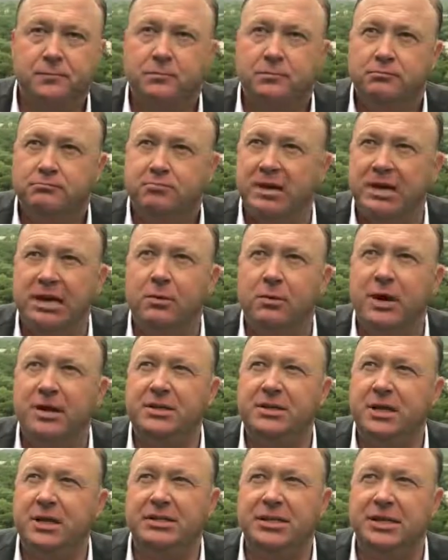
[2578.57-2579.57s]
But anyways,
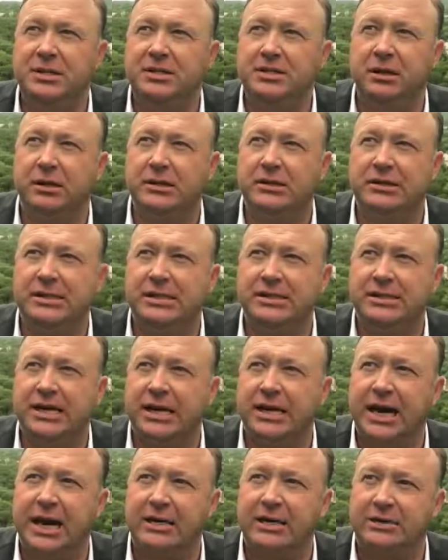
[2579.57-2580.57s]
he sits there and says that
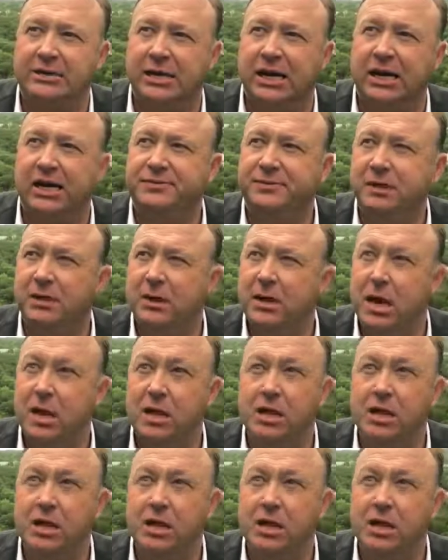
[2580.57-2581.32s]
kind of stuff. And the